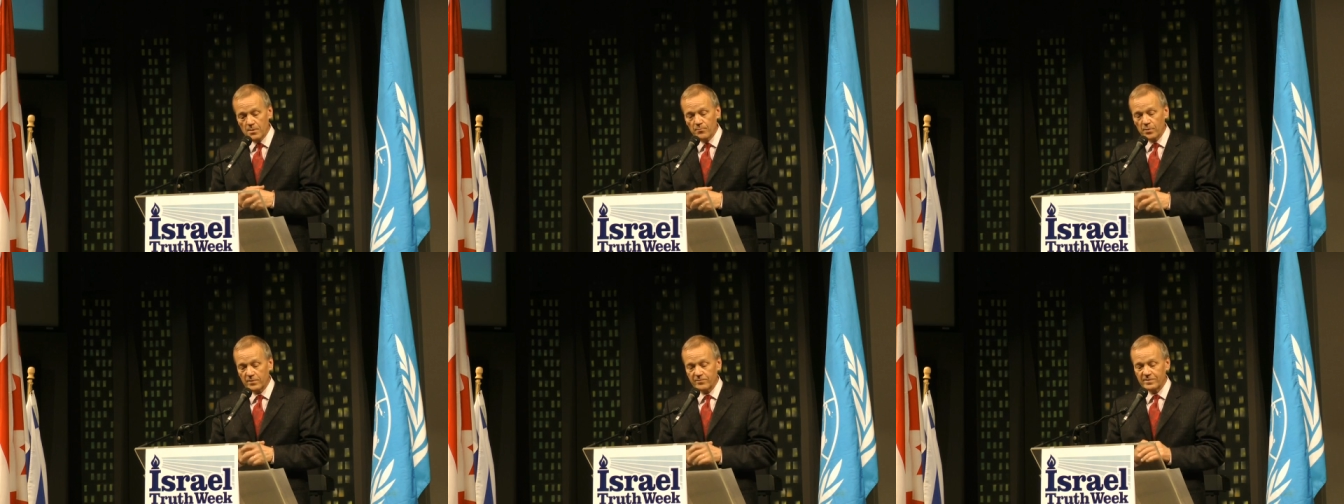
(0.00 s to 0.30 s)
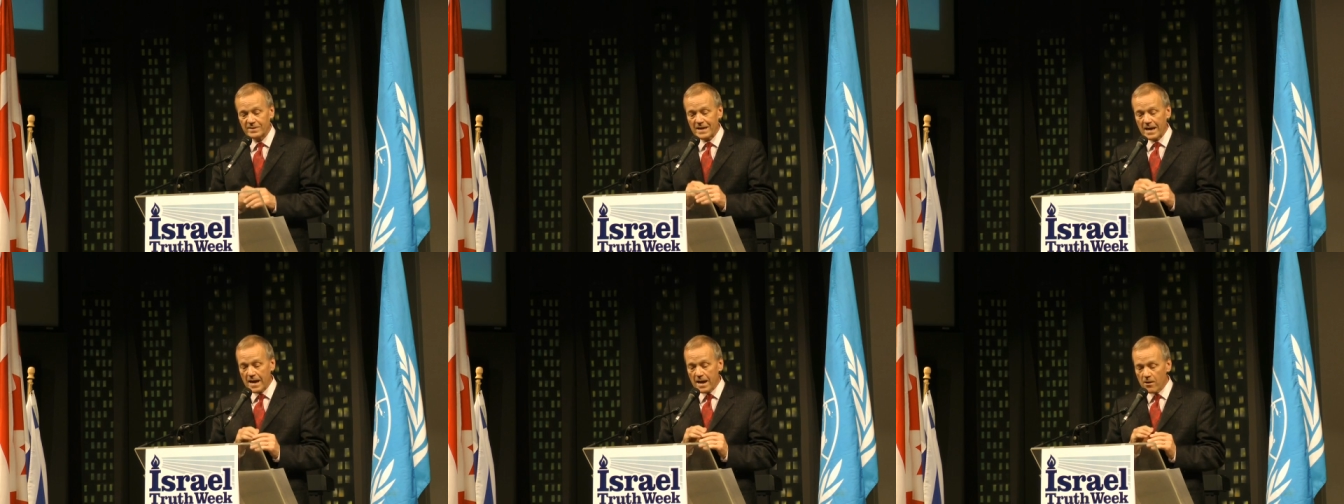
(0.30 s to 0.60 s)
But
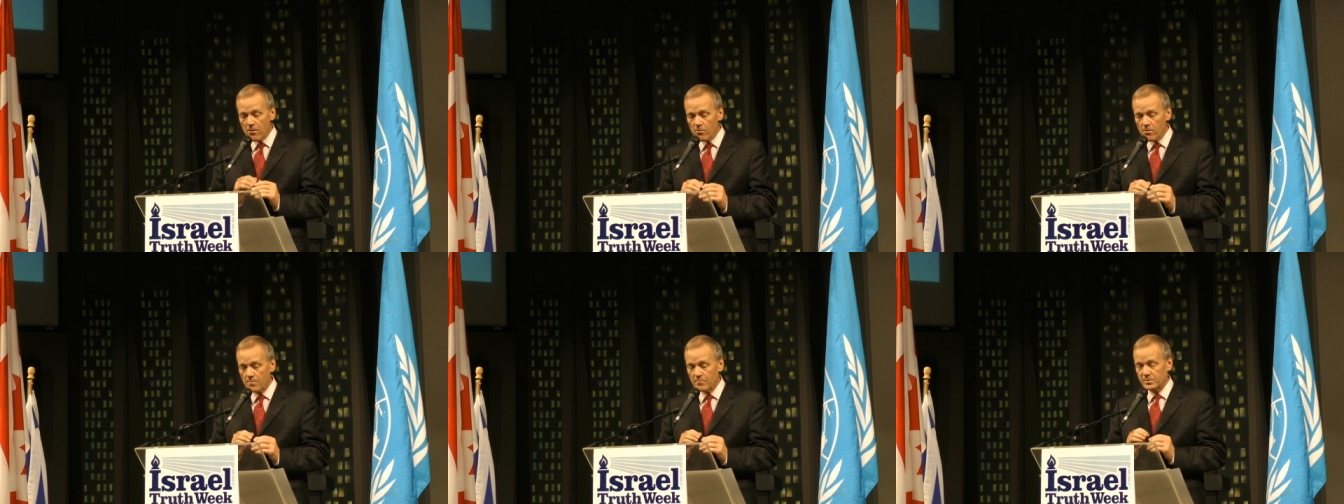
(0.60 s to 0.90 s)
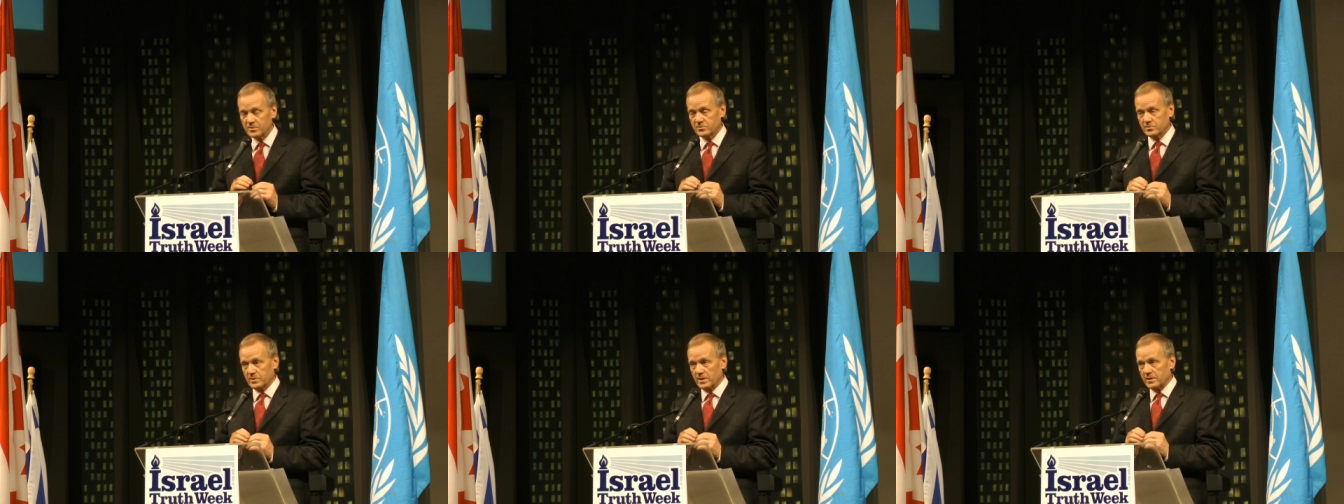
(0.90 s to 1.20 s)
if the
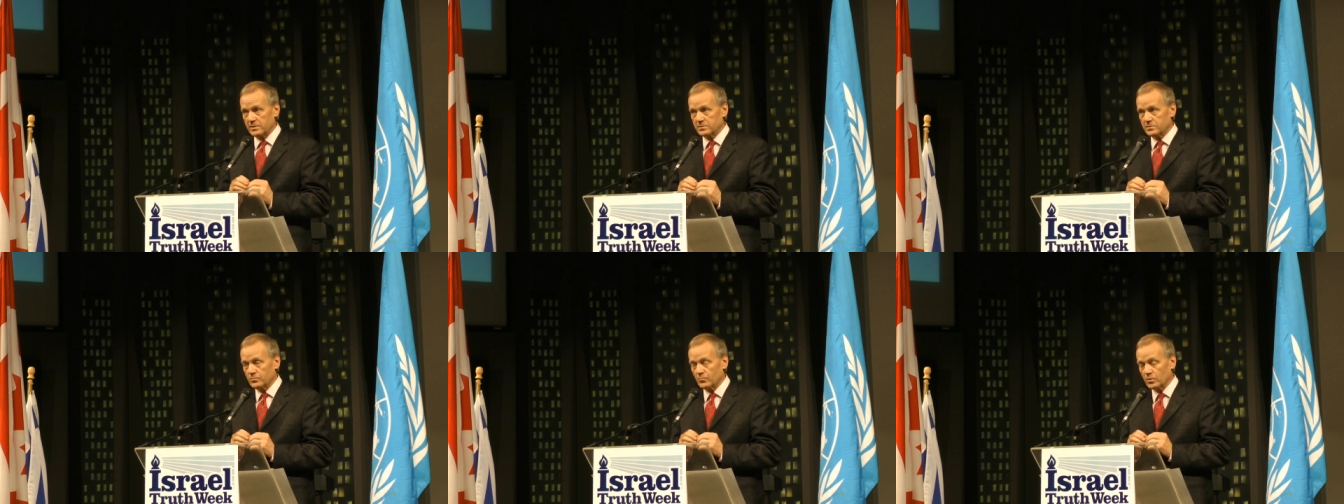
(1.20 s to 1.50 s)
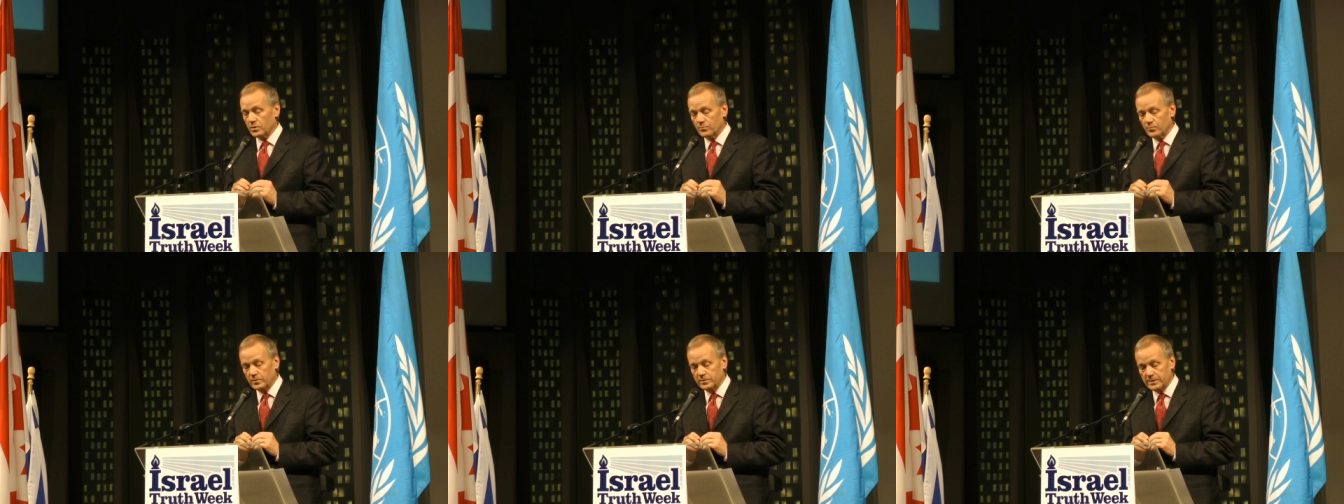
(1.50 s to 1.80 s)
Arab states
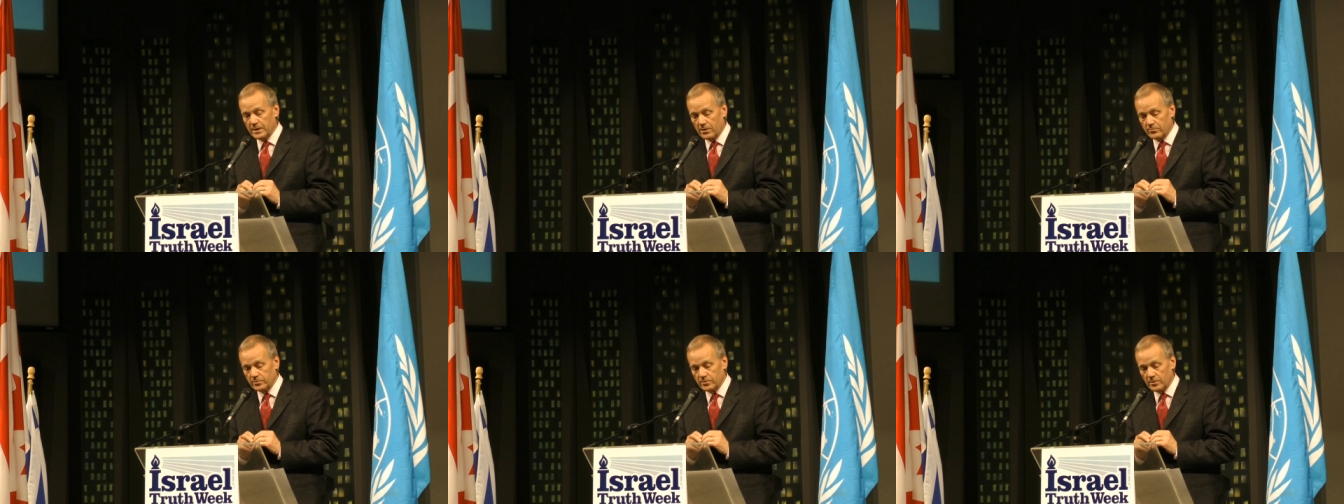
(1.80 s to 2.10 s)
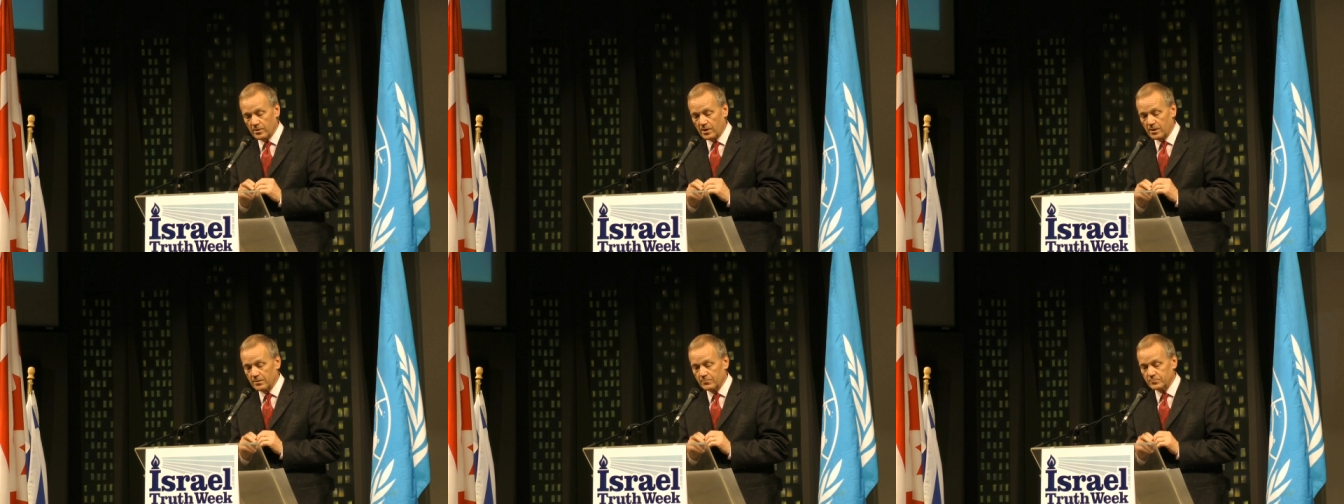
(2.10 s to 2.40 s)
were to put down
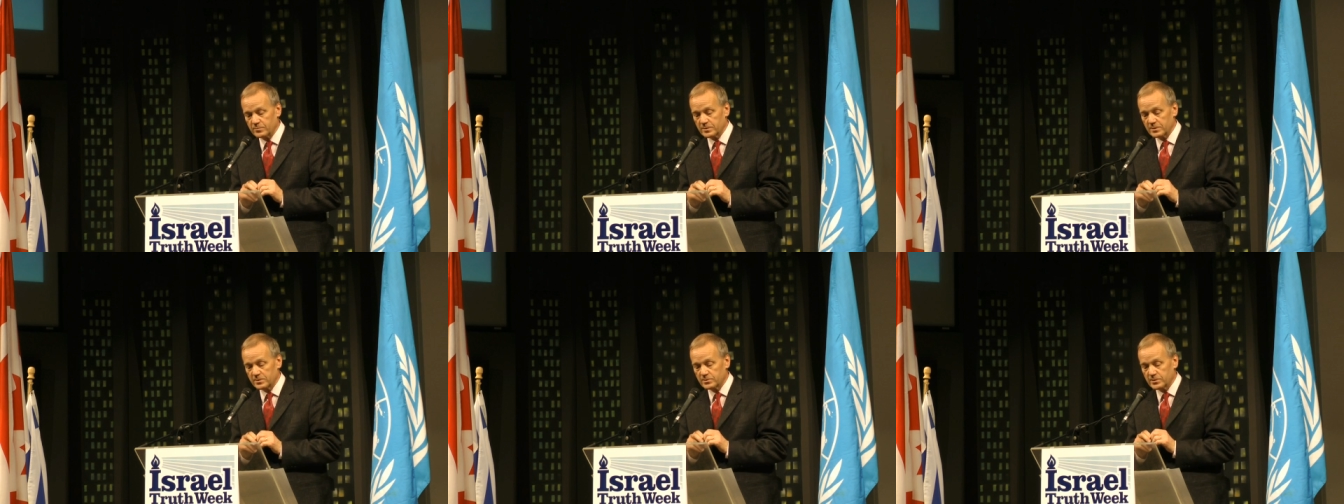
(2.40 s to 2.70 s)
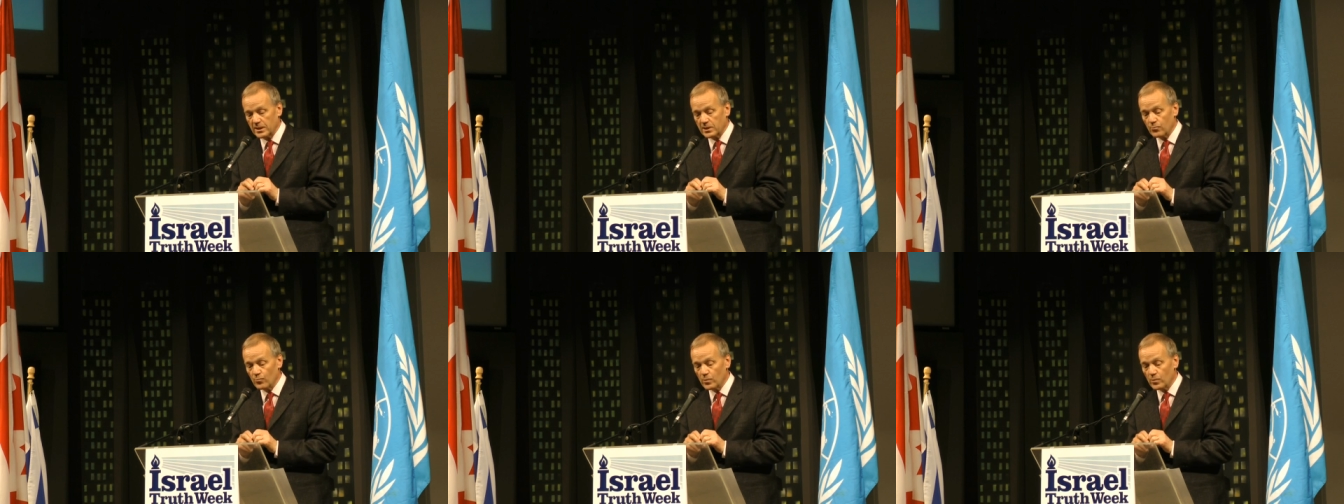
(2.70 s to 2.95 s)
their arms and say,